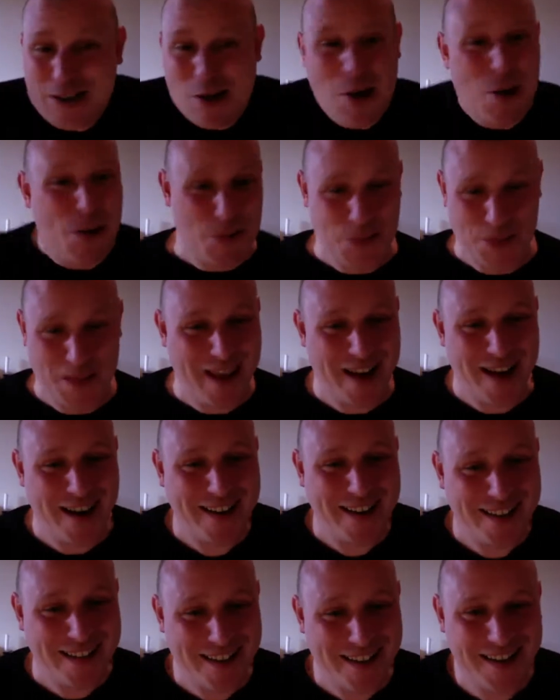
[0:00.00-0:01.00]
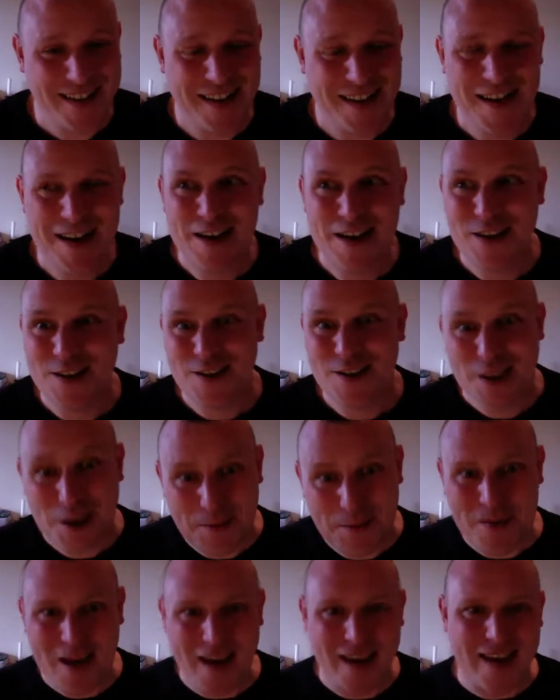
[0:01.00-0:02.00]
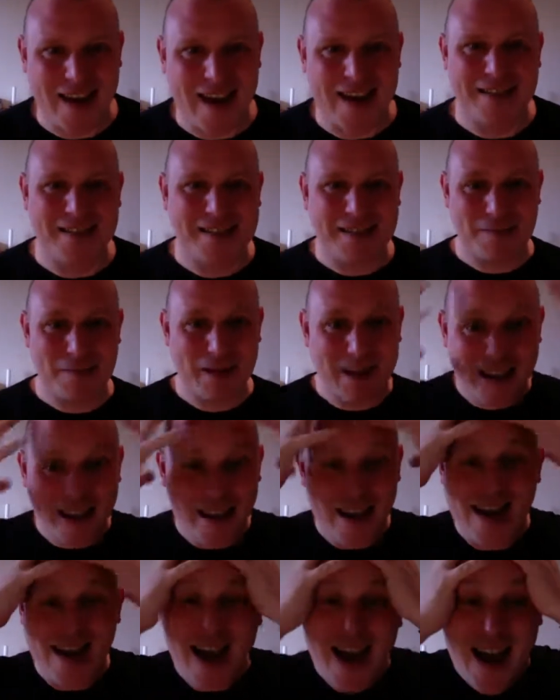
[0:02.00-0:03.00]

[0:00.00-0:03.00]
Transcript: don't like to make ends meet.